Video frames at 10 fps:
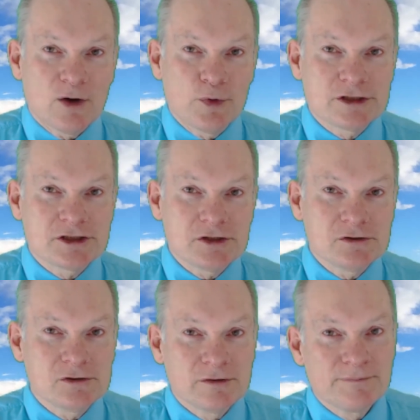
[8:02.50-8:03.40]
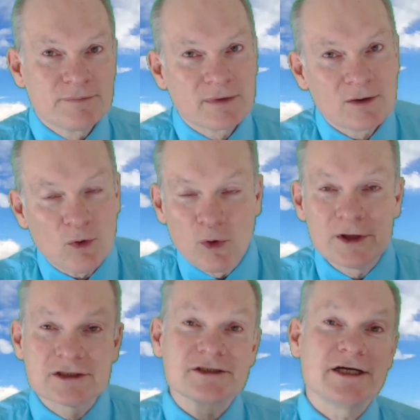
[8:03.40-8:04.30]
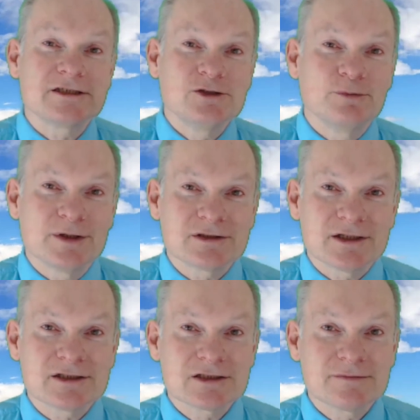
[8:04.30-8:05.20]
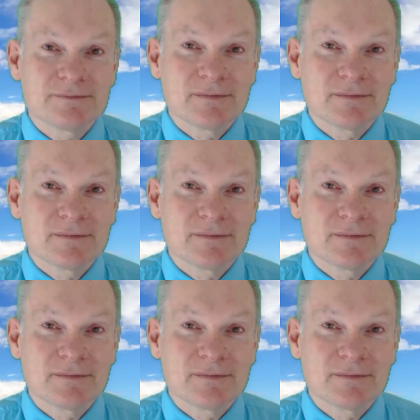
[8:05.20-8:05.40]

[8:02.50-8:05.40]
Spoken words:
I wish you all the success in your business,